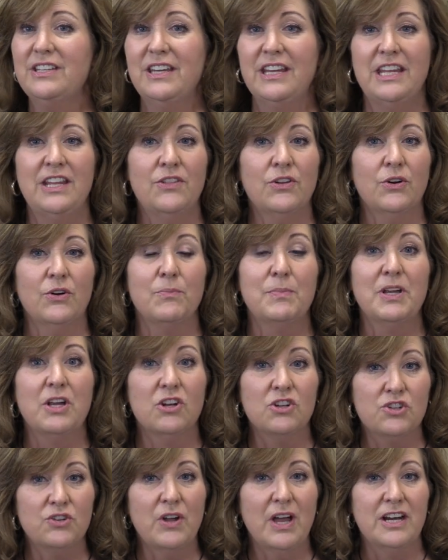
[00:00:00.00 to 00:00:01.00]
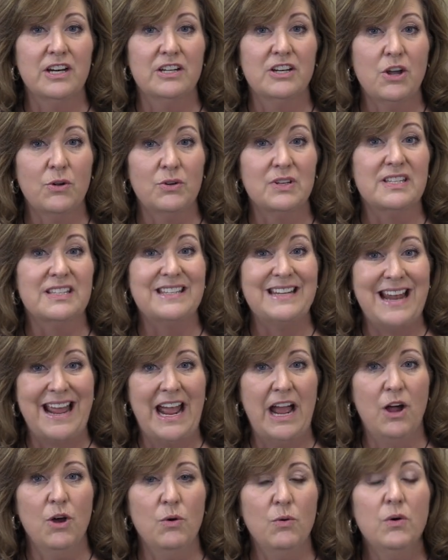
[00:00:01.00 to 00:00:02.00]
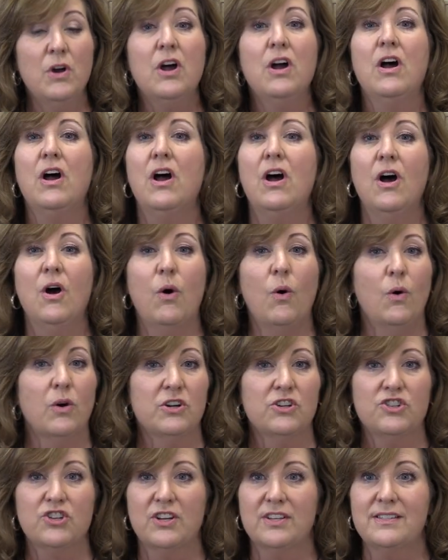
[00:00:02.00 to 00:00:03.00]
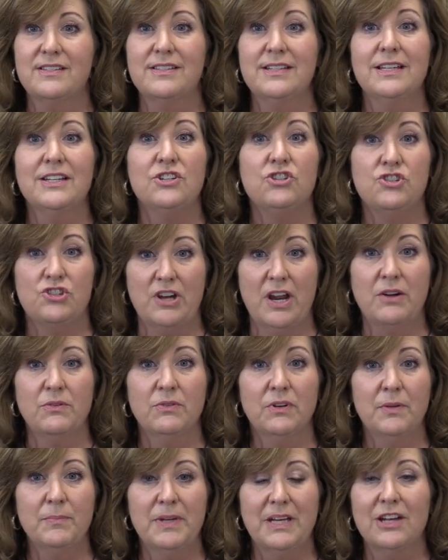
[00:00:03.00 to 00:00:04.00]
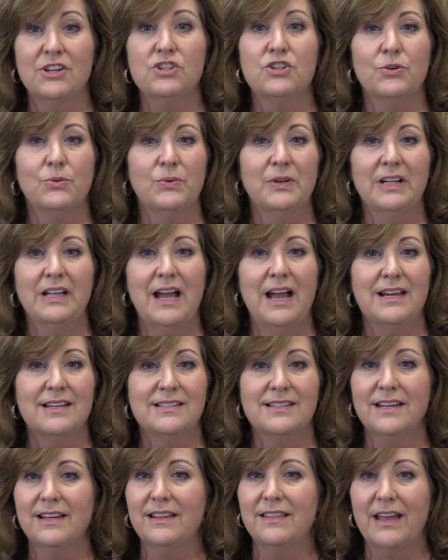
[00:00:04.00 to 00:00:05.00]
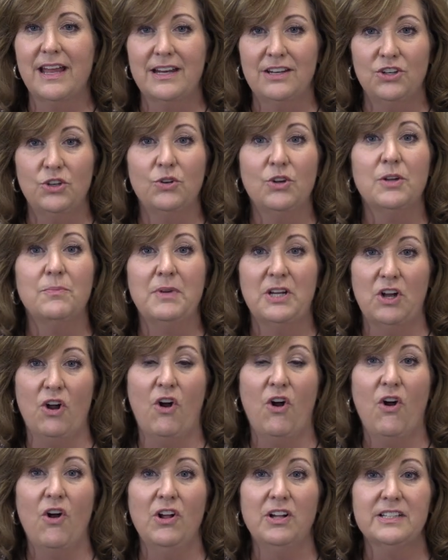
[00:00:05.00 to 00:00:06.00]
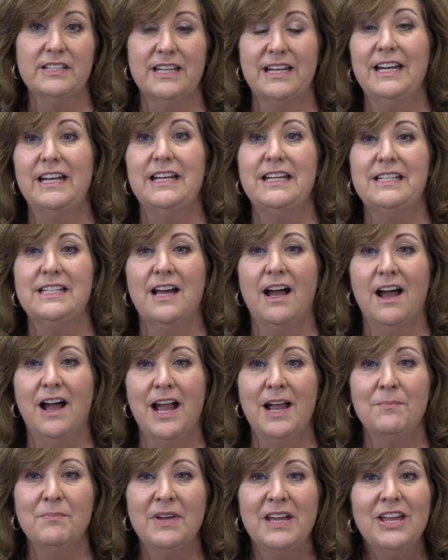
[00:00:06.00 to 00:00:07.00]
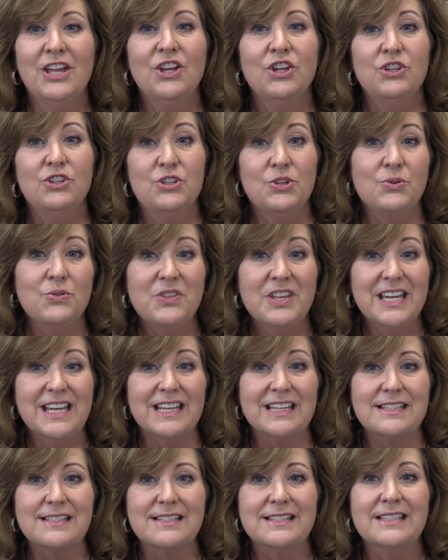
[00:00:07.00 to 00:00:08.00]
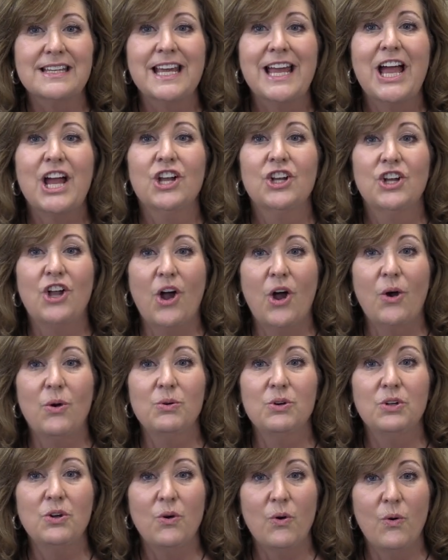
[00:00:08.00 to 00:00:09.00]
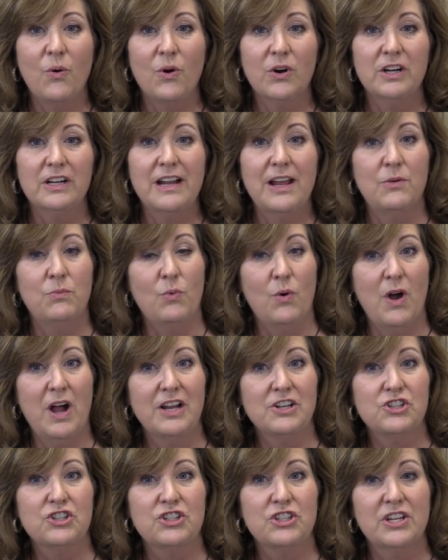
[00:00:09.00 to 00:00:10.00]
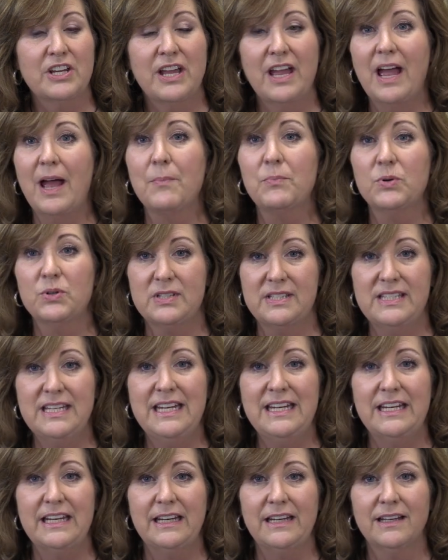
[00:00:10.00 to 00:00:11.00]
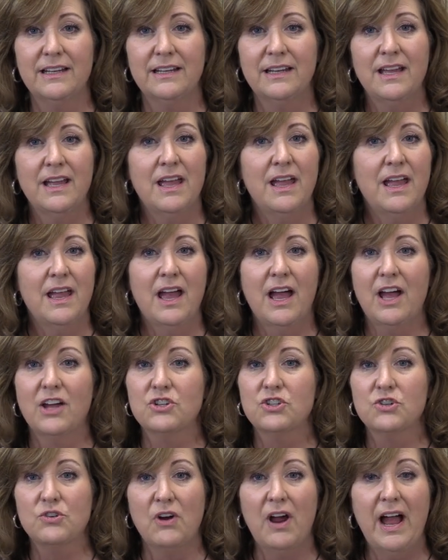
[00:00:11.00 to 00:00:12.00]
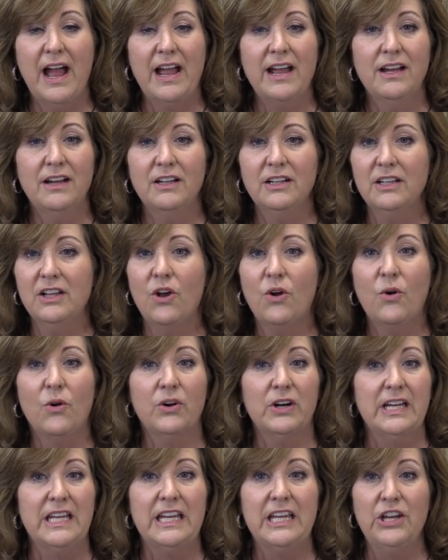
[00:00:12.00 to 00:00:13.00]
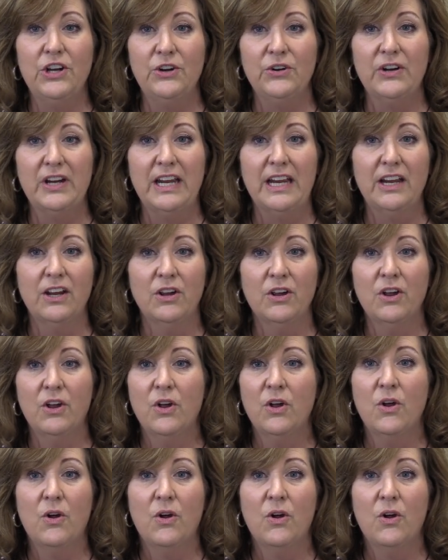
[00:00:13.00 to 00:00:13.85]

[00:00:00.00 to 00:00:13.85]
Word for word: either because you got a notice now or just in general because you're realizing that you could be called at any time, do this. Go to court and watch a proceeding, a trial or a hearing